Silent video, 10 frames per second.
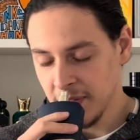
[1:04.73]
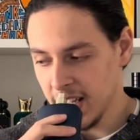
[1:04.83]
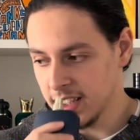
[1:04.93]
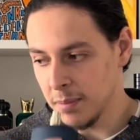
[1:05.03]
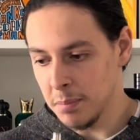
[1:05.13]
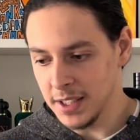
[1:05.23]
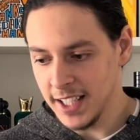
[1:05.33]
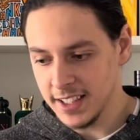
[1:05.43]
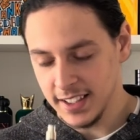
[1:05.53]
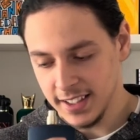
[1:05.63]
and the
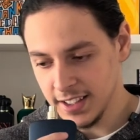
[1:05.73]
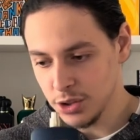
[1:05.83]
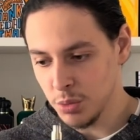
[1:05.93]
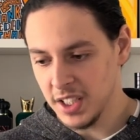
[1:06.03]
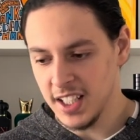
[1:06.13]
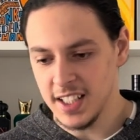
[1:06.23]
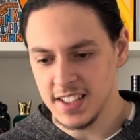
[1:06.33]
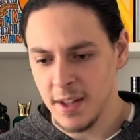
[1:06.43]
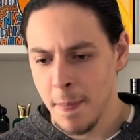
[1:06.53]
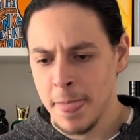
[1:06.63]
blend in this one
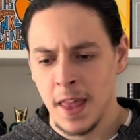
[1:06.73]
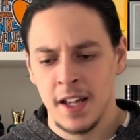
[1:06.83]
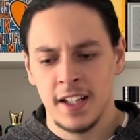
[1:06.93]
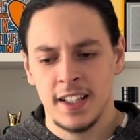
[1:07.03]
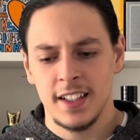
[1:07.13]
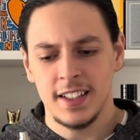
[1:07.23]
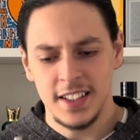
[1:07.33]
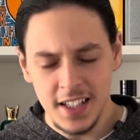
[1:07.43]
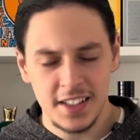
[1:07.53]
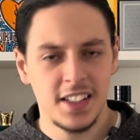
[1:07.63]
is, yes,